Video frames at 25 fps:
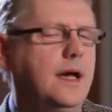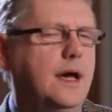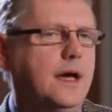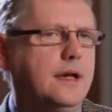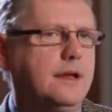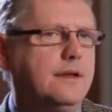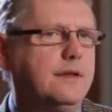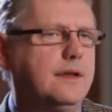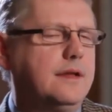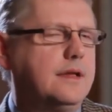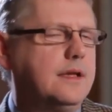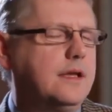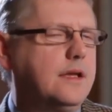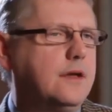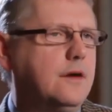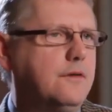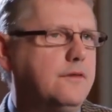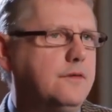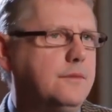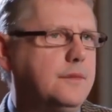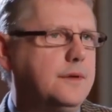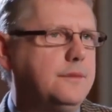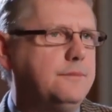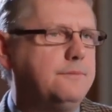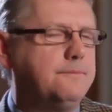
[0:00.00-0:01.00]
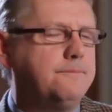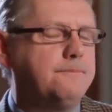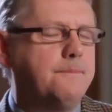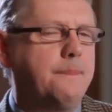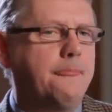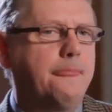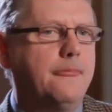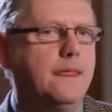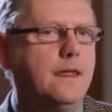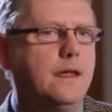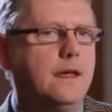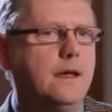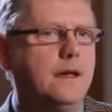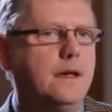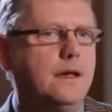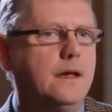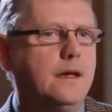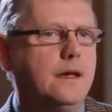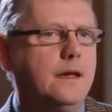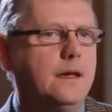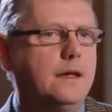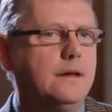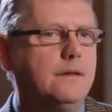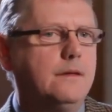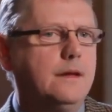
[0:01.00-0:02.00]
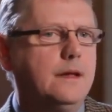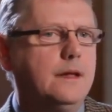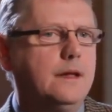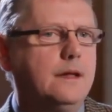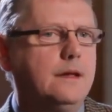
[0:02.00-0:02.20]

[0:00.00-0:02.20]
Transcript: And I think the government. Uh,